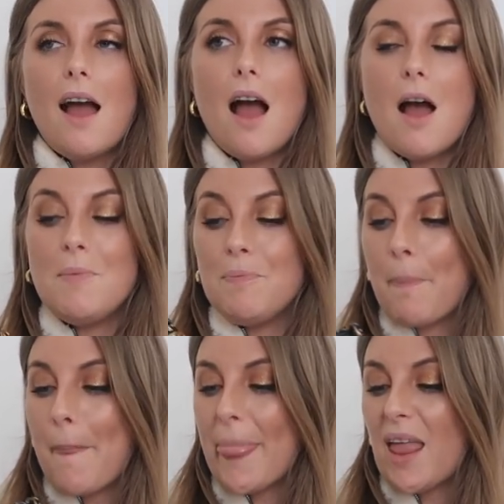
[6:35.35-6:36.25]

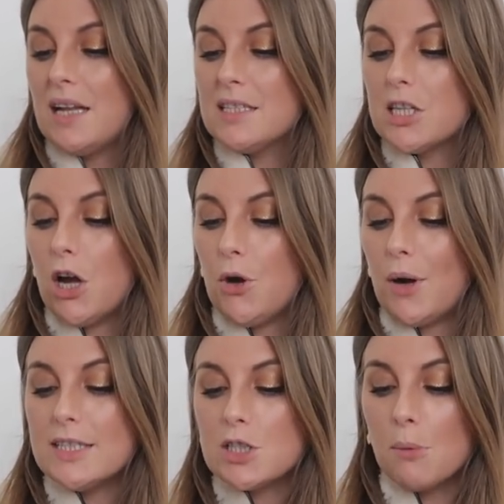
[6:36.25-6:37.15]
Um, and so
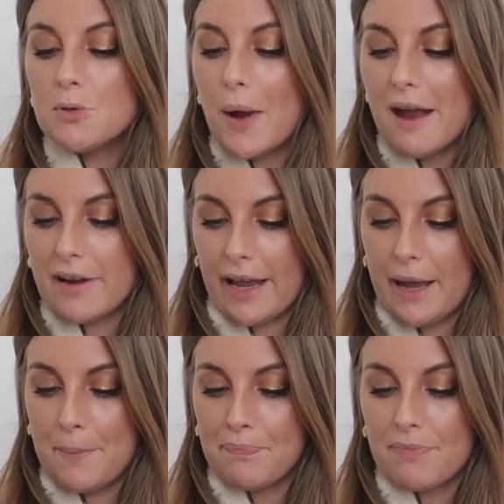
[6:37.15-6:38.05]
I stopped wearing
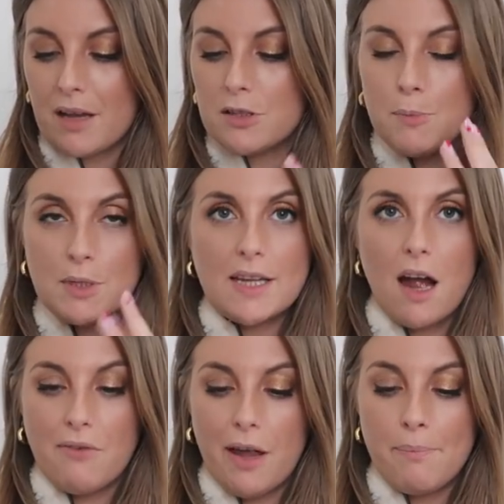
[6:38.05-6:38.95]
it to
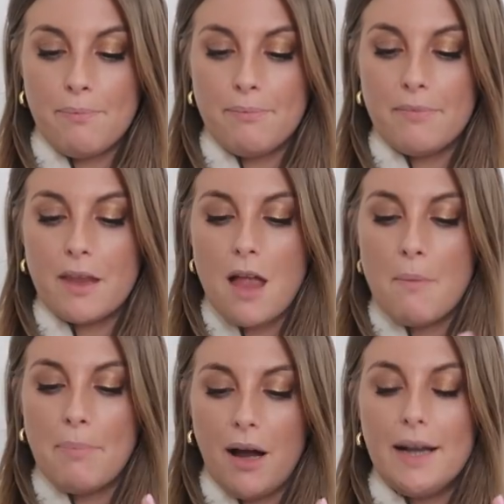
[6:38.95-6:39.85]
preserve it,
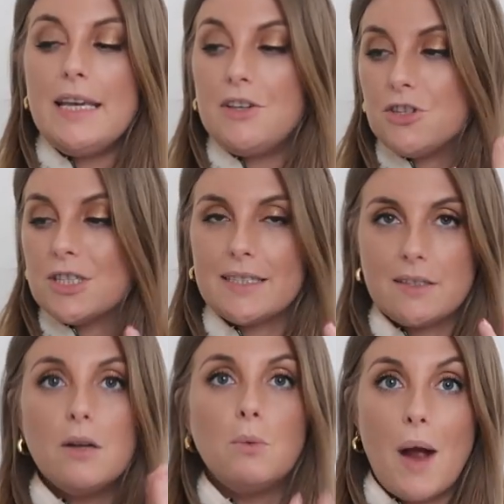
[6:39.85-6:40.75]
but I need to
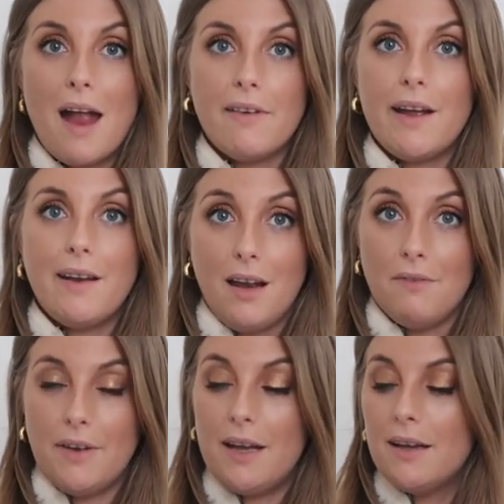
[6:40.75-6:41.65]
just wear it and
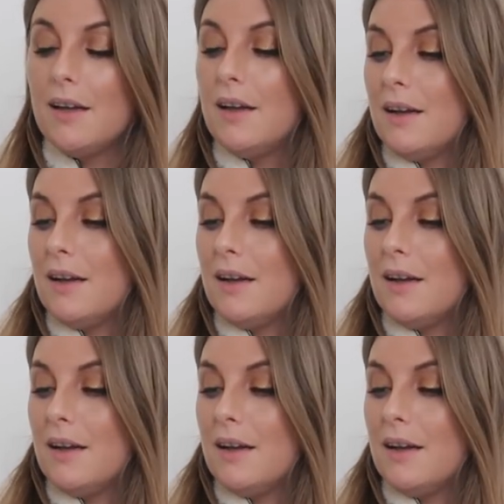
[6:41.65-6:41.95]
love it.